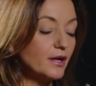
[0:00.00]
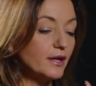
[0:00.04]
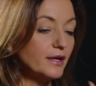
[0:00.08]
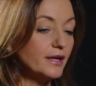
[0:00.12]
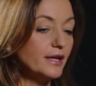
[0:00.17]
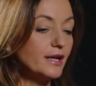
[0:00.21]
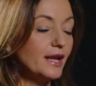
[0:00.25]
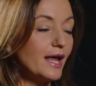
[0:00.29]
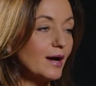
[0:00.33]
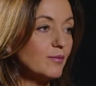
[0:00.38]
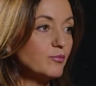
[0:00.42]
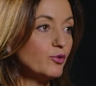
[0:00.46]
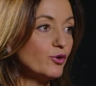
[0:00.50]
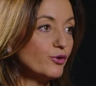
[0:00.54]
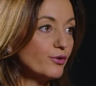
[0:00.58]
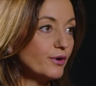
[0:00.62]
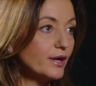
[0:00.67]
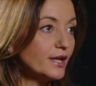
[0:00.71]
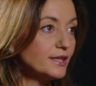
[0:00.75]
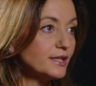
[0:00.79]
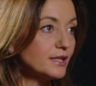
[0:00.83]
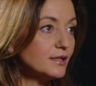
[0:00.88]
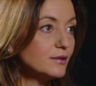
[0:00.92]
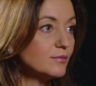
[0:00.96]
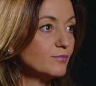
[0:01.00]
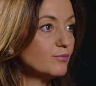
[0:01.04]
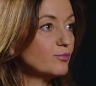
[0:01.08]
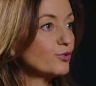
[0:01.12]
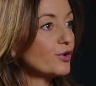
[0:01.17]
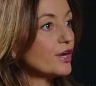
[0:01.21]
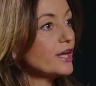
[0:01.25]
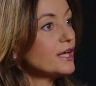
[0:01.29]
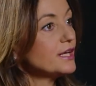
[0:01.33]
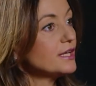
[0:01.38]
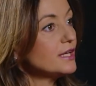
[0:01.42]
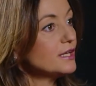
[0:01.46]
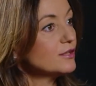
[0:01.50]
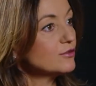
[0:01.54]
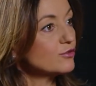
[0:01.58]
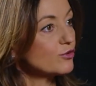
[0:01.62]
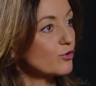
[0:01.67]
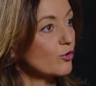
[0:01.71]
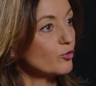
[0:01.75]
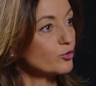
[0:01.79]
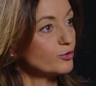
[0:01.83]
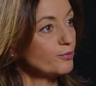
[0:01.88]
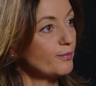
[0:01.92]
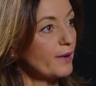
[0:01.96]
elaborated break-in
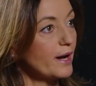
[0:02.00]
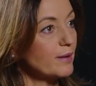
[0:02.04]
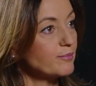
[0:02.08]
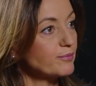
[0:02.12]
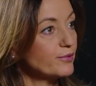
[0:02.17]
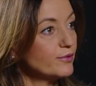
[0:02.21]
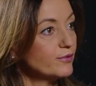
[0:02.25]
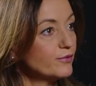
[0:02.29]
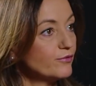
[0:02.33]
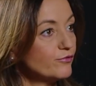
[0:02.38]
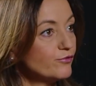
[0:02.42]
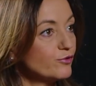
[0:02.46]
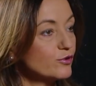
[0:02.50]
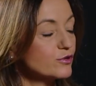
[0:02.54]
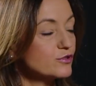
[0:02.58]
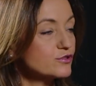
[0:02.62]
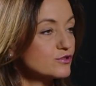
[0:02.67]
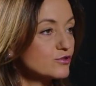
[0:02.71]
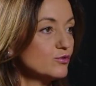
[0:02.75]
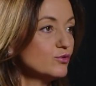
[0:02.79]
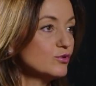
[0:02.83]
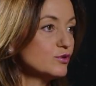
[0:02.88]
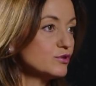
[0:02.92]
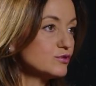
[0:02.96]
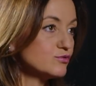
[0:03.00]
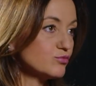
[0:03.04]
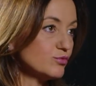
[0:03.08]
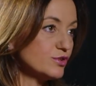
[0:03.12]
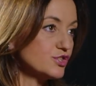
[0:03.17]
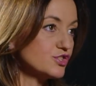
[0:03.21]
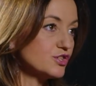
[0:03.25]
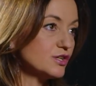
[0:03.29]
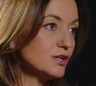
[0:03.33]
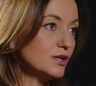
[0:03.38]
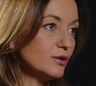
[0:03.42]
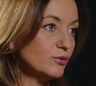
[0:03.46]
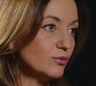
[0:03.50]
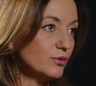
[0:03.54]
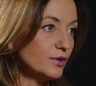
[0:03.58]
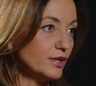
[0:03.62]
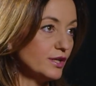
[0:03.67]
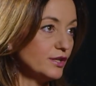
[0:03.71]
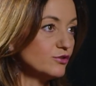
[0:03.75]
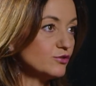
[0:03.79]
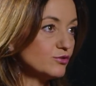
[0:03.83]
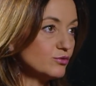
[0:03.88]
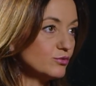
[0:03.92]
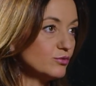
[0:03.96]
roadmap for schools which go
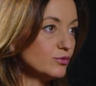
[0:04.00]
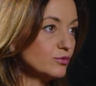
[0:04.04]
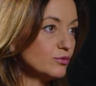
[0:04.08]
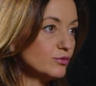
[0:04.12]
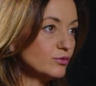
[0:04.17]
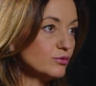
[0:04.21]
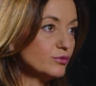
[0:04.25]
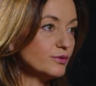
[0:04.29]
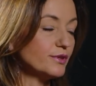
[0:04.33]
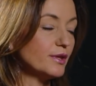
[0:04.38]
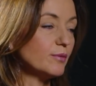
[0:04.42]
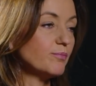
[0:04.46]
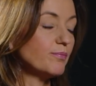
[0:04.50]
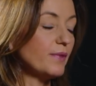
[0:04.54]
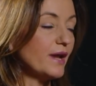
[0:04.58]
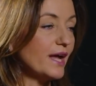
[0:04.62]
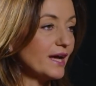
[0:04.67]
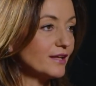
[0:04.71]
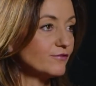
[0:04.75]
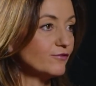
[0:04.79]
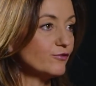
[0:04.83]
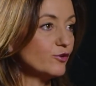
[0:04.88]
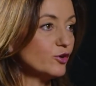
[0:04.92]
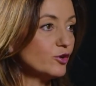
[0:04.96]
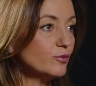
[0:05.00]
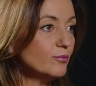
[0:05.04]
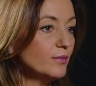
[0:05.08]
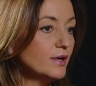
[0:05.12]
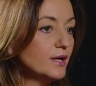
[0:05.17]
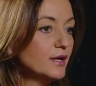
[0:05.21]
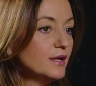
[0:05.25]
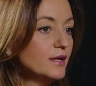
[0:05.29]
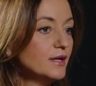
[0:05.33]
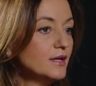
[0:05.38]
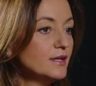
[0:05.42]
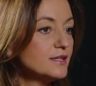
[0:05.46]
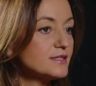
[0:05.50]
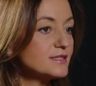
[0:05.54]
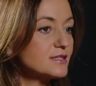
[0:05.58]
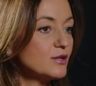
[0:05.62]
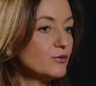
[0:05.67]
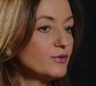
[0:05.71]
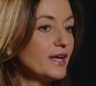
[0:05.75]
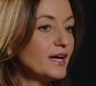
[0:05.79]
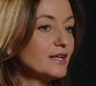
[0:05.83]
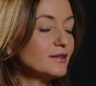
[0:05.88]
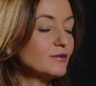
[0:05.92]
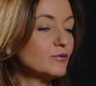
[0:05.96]
into the platform,
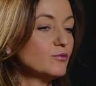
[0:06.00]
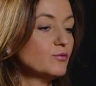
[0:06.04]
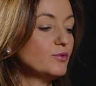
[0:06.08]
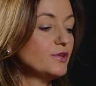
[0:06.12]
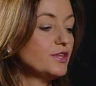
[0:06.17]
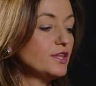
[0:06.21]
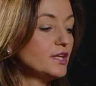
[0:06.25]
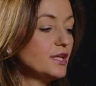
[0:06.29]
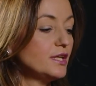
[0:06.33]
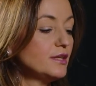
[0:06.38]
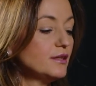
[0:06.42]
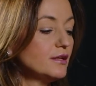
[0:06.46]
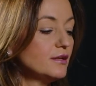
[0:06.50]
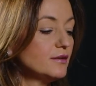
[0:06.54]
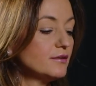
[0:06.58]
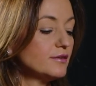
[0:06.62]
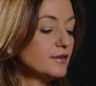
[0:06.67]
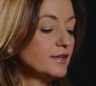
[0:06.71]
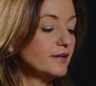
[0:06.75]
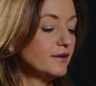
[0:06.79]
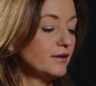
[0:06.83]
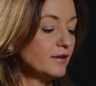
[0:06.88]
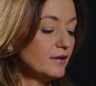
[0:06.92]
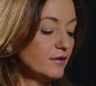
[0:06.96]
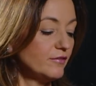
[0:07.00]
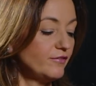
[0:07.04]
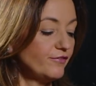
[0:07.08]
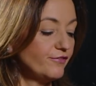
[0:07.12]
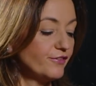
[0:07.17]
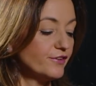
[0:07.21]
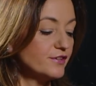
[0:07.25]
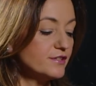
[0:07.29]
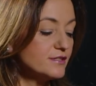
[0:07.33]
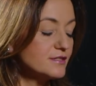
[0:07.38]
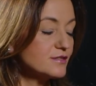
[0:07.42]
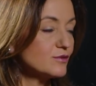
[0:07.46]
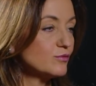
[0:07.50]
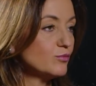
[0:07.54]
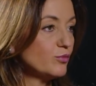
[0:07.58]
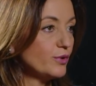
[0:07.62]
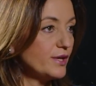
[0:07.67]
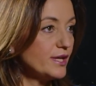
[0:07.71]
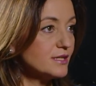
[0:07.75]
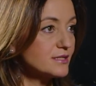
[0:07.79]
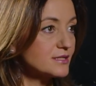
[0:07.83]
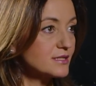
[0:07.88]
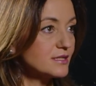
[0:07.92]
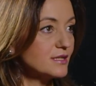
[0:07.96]
so that within the first
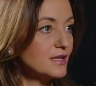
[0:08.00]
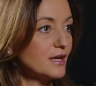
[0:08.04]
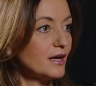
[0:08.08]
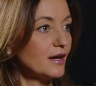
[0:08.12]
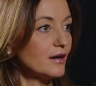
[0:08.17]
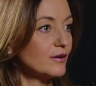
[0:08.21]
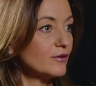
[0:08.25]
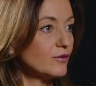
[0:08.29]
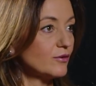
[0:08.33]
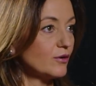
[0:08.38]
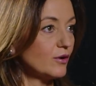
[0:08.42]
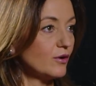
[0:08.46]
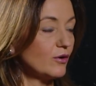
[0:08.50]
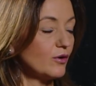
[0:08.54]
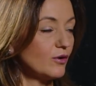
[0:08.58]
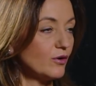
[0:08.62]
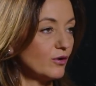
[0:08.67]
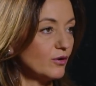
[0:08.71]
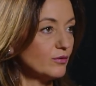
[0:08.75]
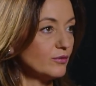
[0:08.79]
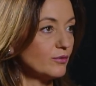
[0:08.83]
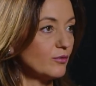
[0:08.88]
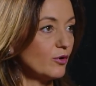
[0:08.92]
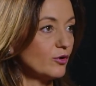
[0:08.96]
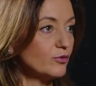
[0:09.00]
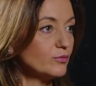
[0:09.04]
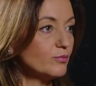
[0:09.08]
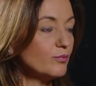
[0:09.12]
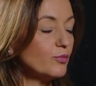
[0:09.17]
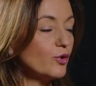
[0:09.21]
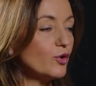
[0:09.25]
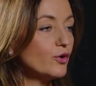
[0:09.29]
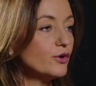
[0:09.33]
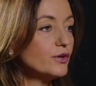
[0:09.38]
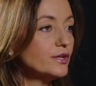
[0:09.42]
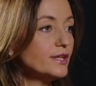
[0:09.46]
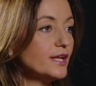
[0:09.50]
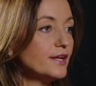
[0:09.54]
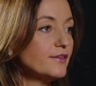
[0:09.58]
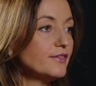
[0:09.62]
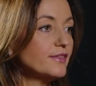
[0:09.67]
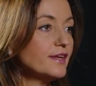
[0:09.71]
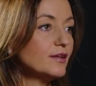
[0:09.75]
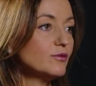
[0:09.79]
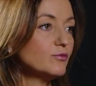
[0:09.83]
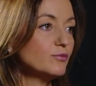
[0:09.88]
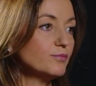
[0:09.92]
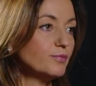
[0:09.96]
weeks they are on board,
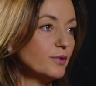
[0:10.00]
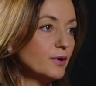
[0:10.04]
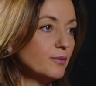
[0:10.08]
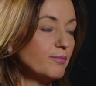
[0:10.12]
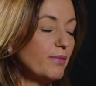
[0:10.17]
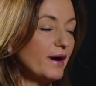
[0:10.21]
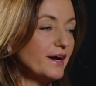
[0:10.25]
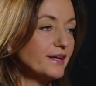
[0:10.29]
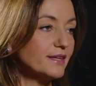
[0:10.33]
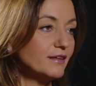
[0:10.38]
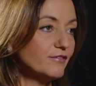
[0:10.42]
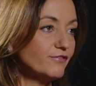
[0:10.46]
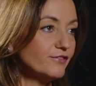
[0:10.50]
and then by the